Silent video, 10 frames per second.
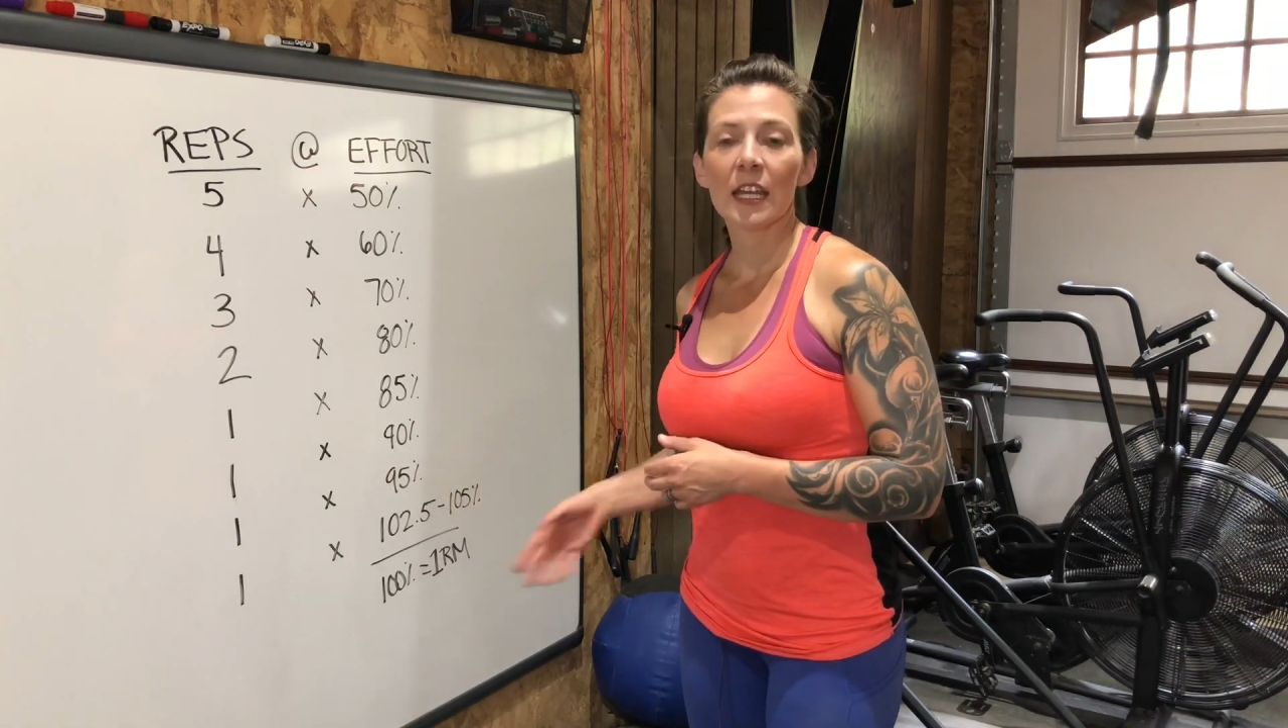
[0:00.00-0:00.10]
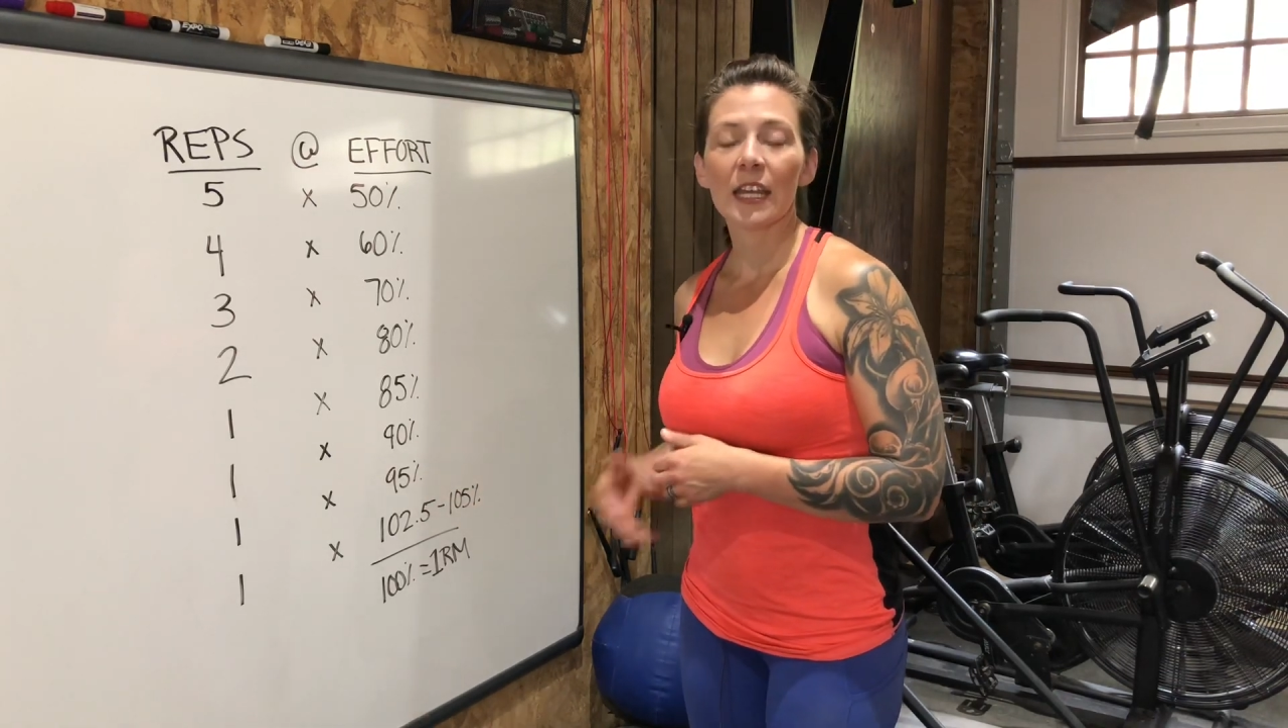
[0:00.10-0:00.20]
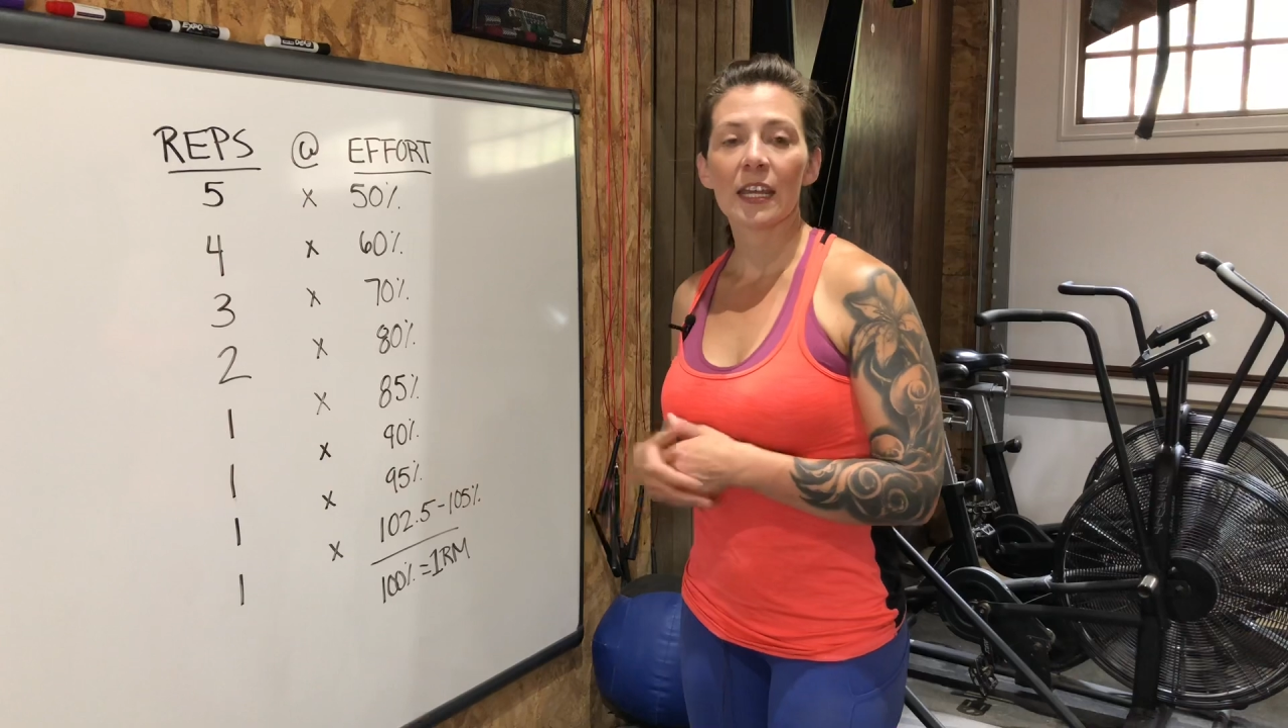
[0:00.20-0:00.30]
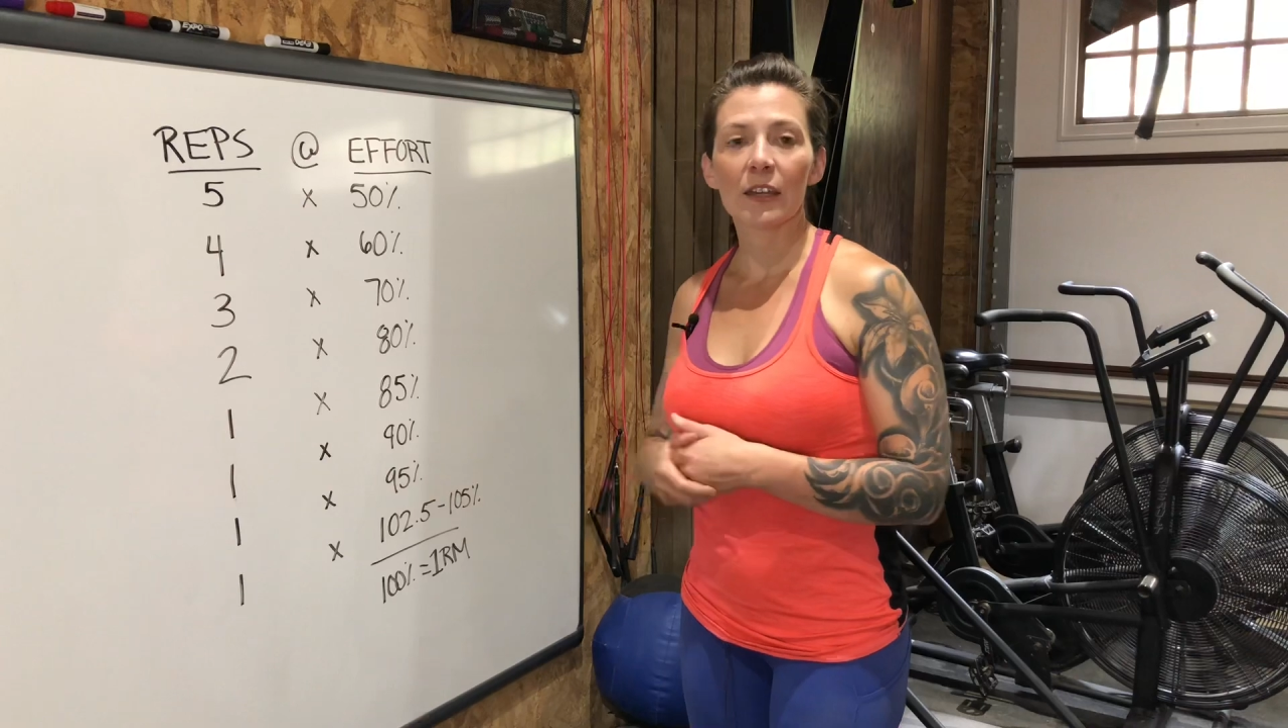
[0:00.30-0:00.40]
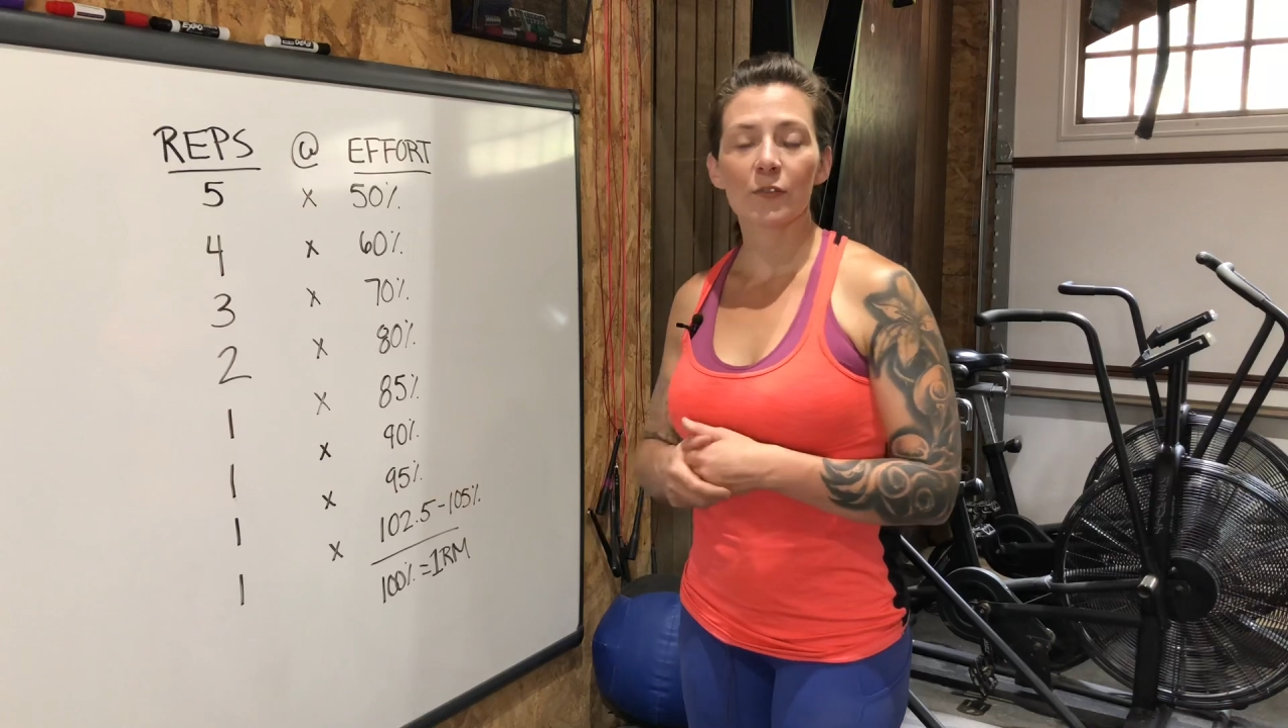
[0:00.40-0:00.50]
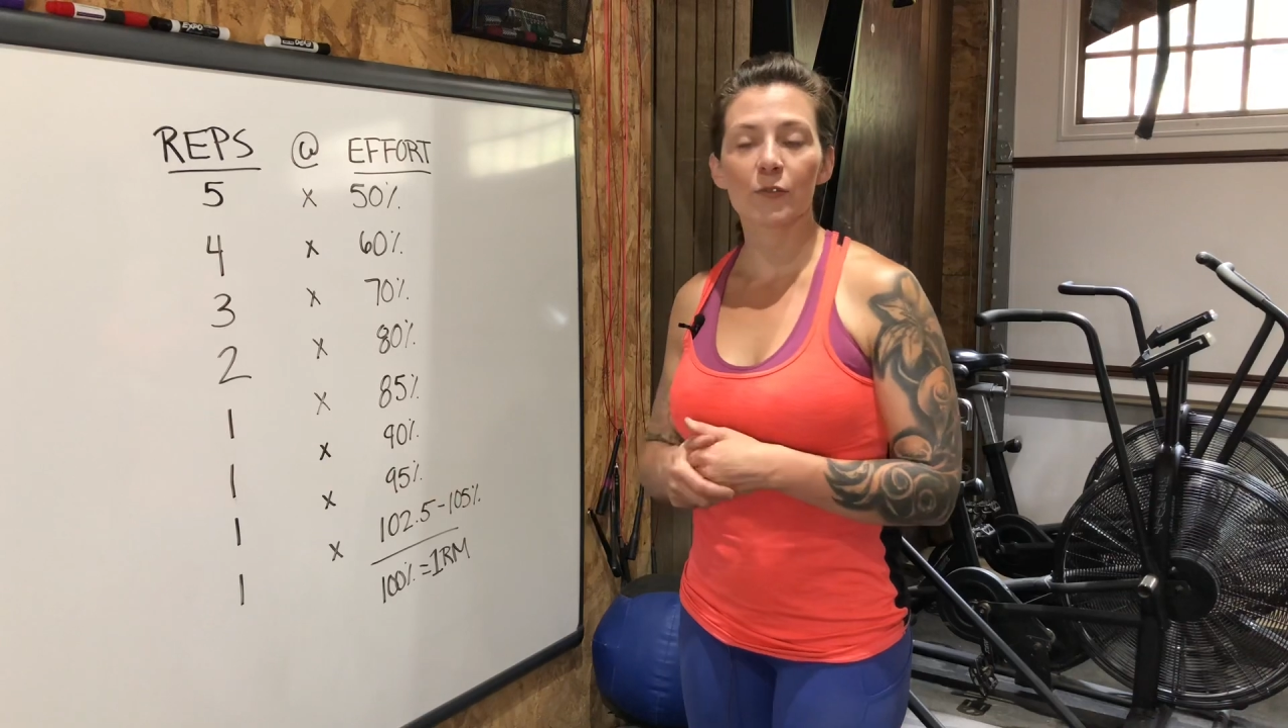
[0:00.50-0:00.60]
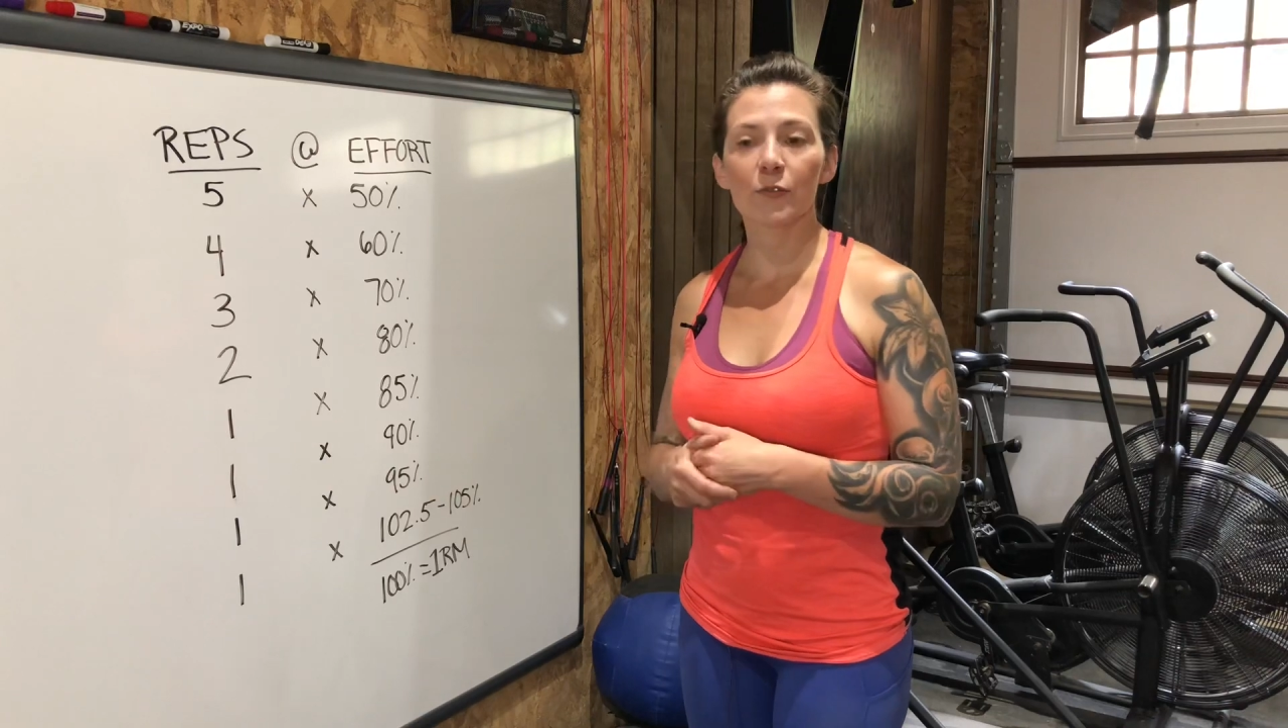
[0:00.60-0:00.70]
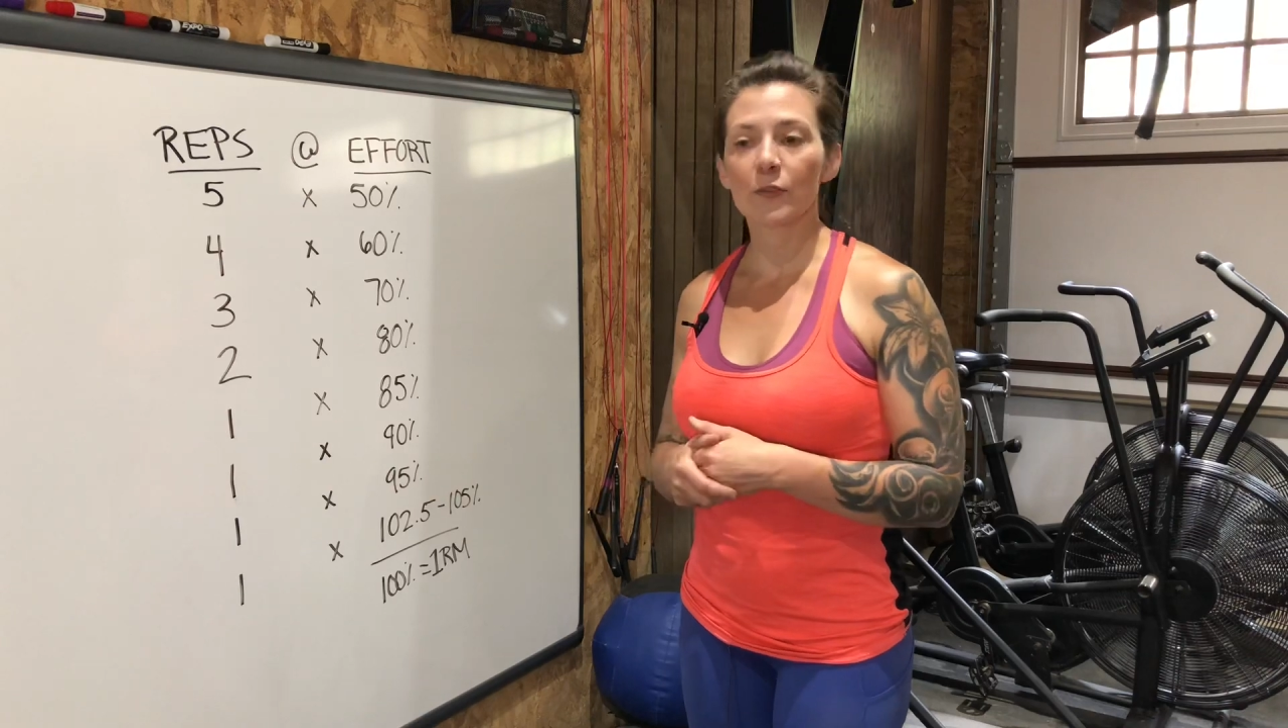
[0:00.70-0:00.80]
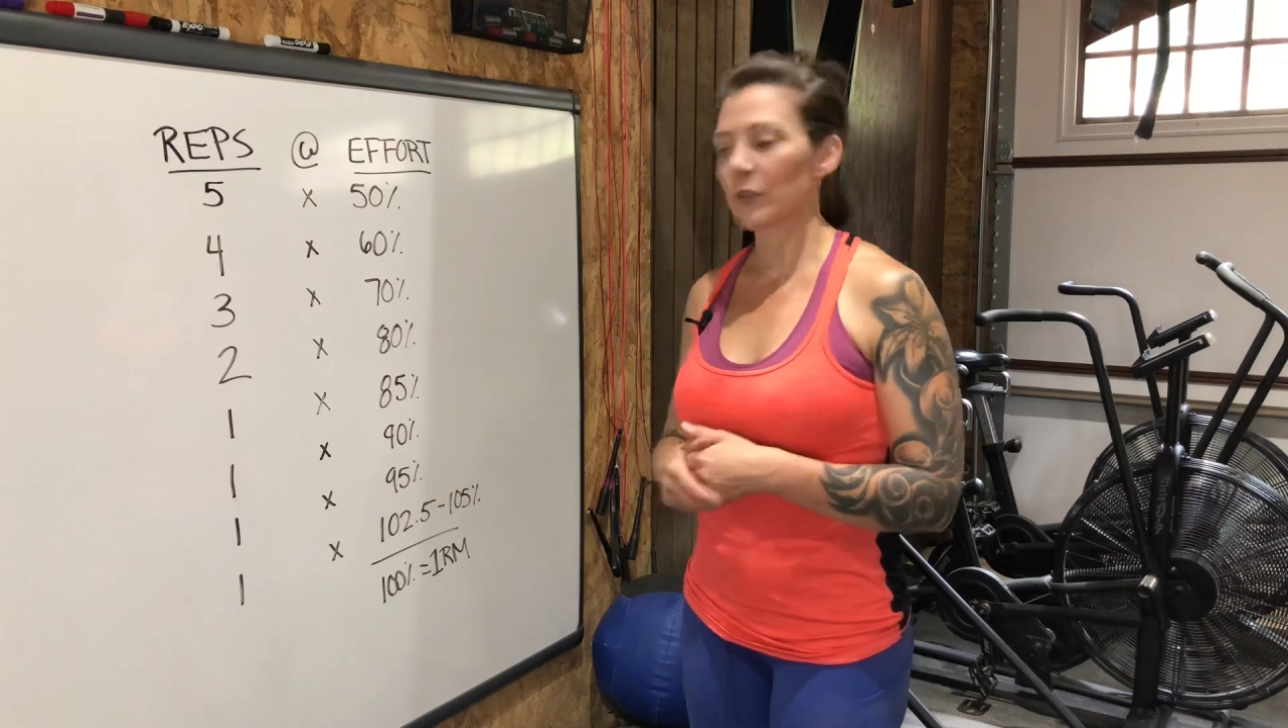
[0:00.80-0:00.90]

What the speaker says: If